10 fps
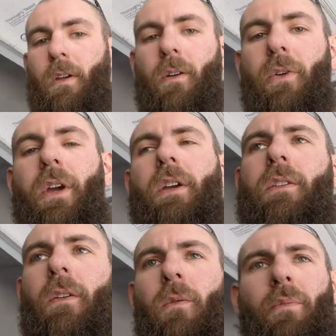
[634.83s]
Okay,
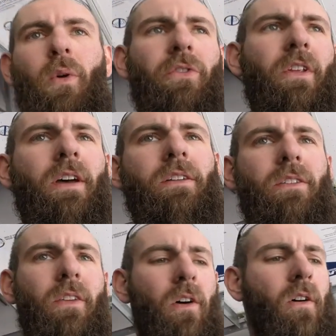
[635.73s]
so both
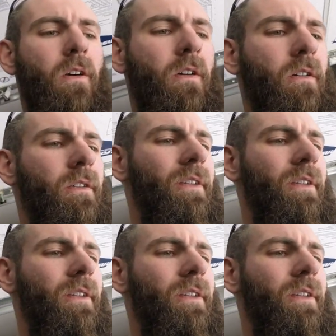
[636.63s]
sides are